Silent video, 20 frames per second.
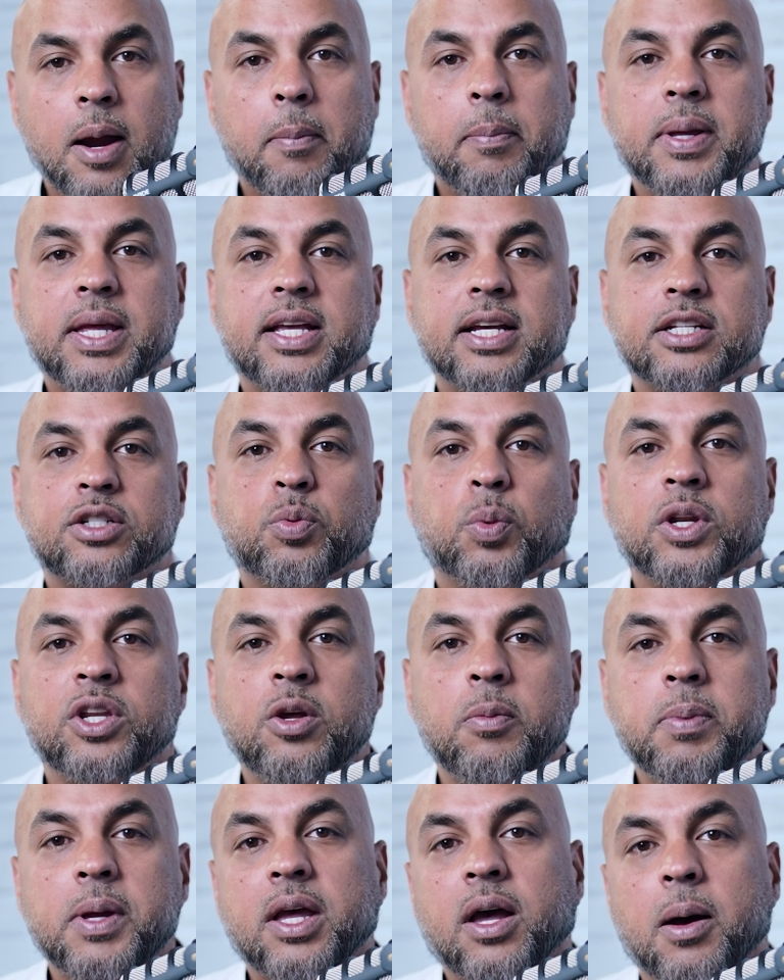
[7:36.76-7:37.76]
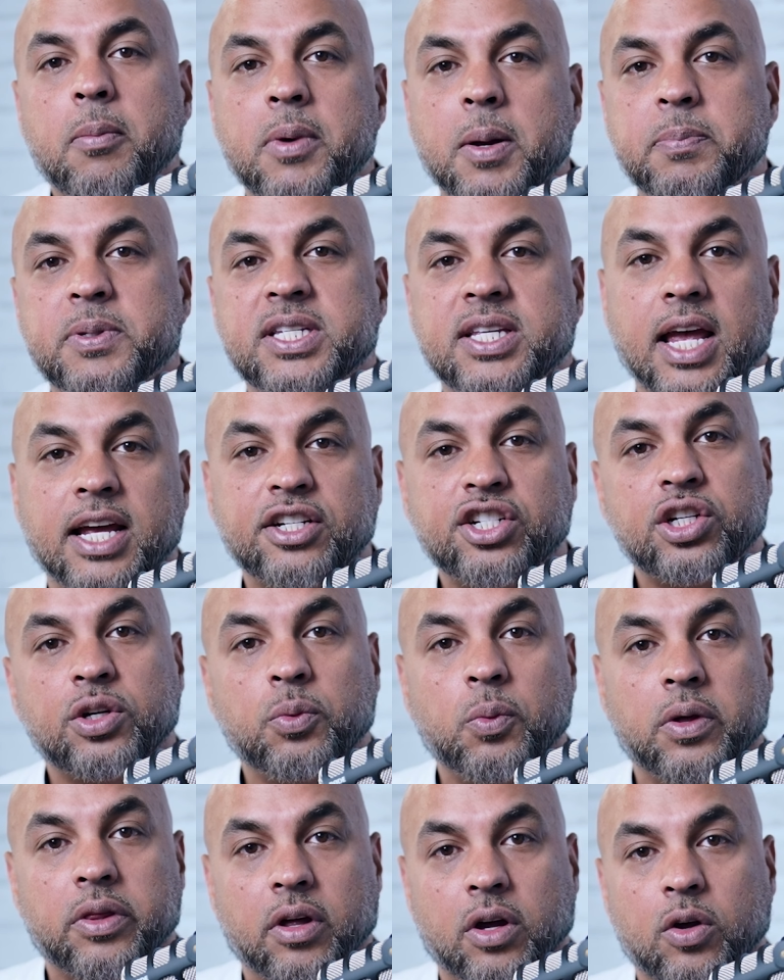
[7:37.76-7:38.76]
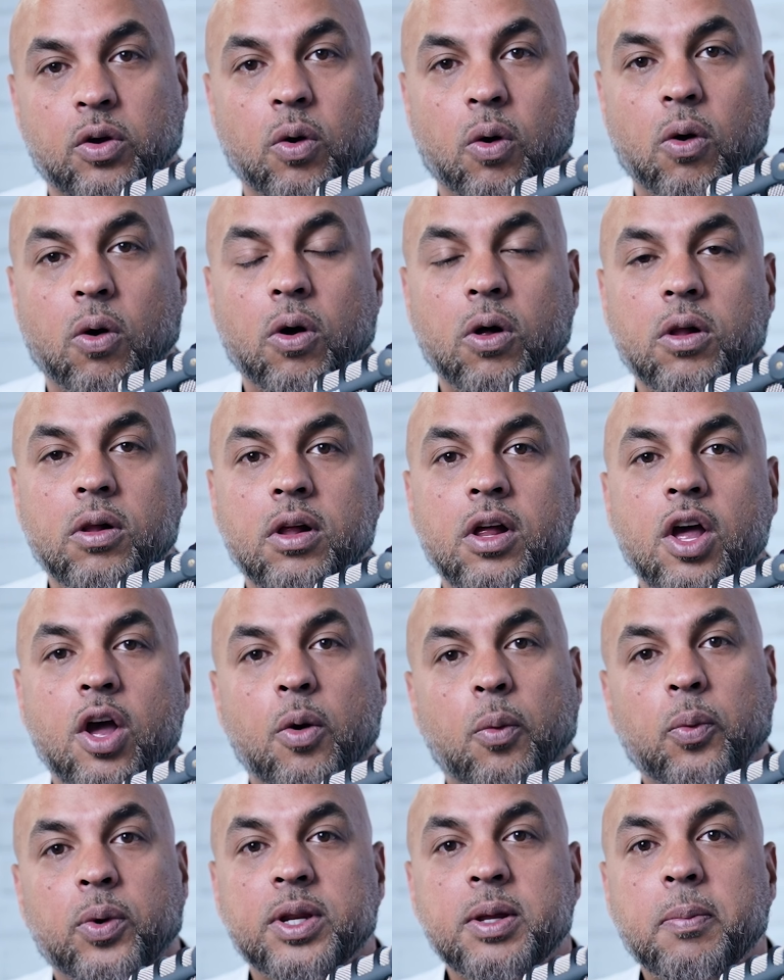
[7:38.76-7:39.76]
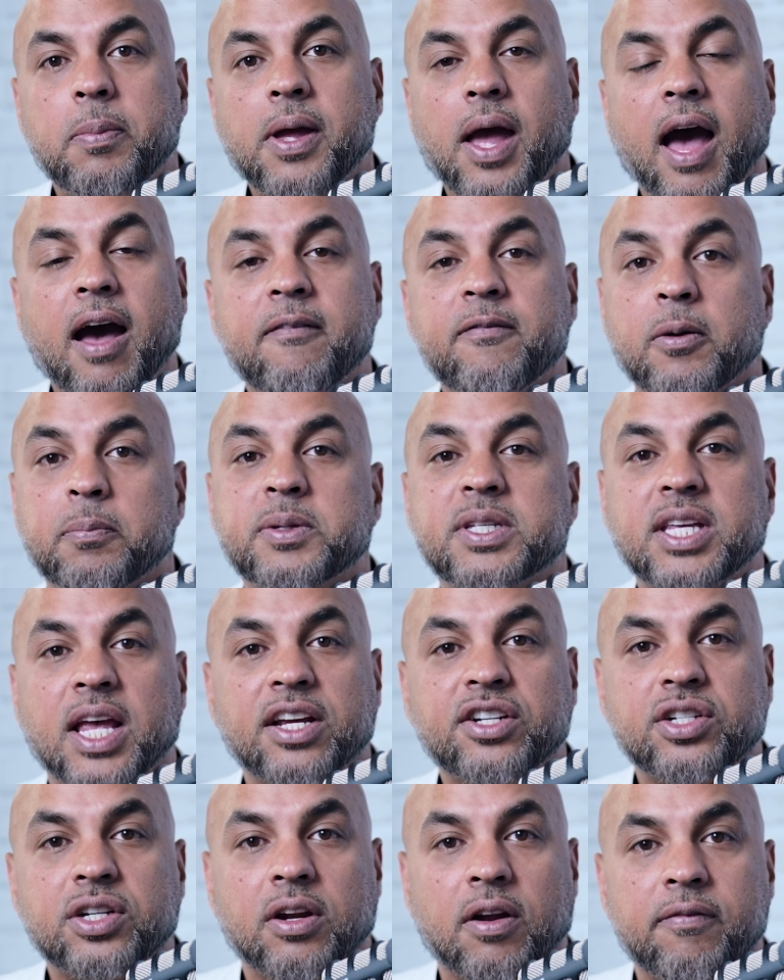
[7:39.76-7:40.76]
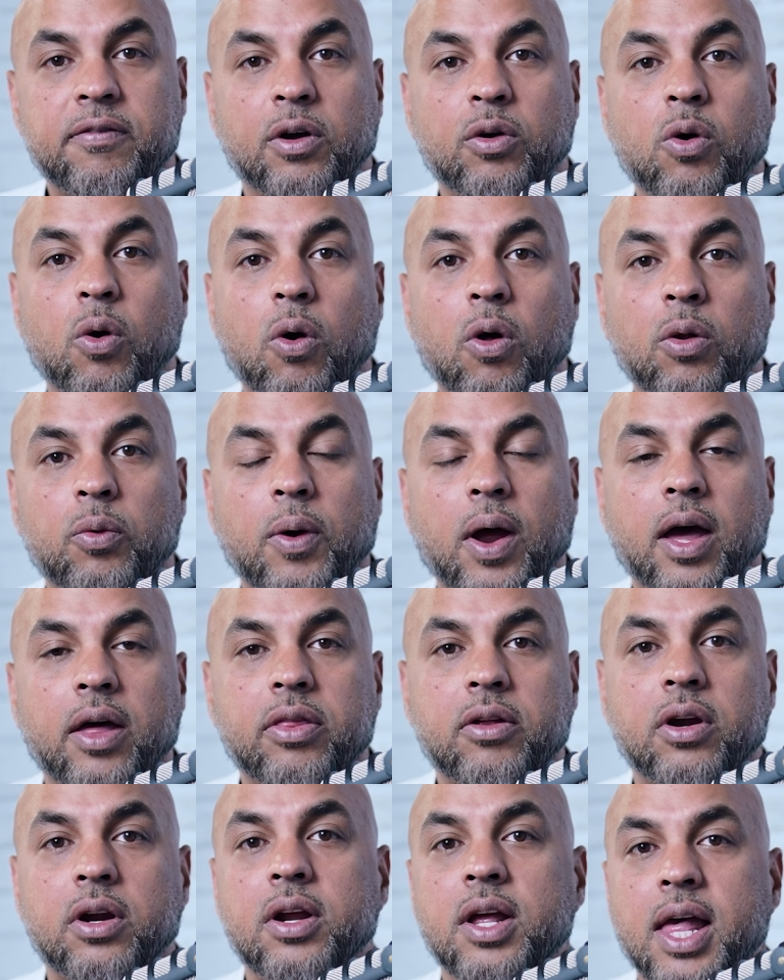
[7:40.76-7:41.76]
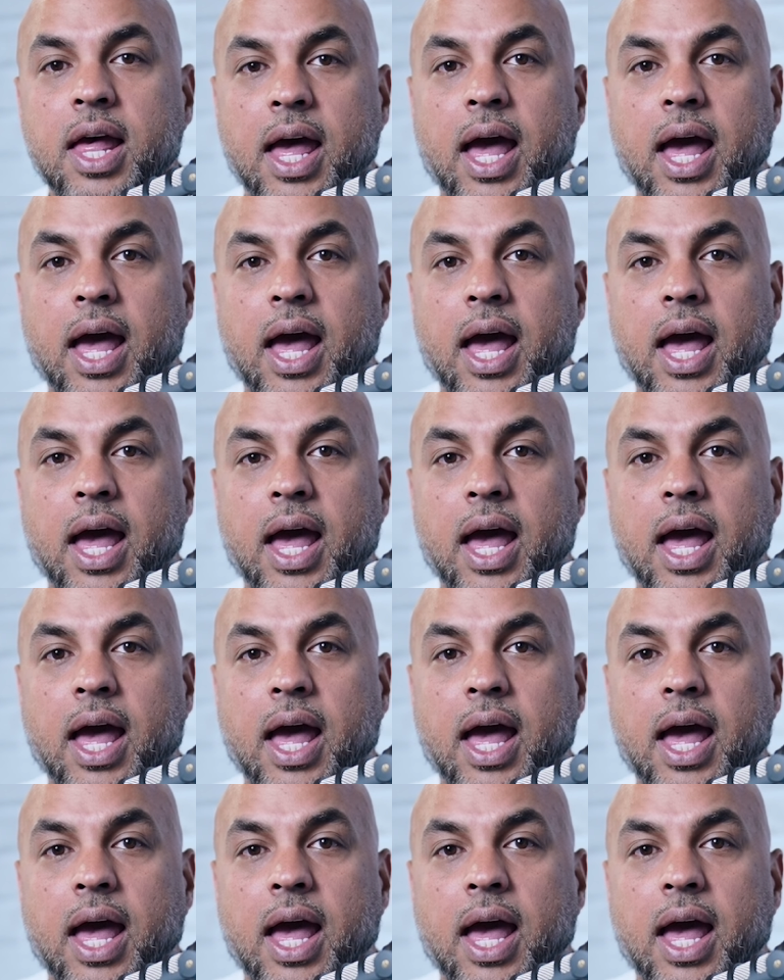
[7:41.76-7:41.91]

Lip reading: Because when you become obsession with a goal, when you have obsession of a goal rather,